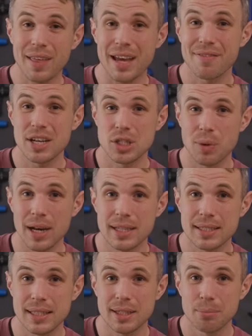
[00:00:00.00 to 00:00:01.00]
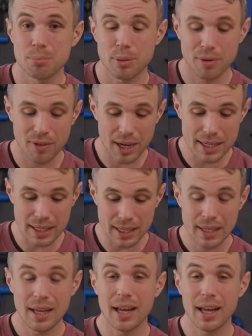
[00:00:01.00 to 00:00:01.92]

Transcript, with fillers: that eventuality by providing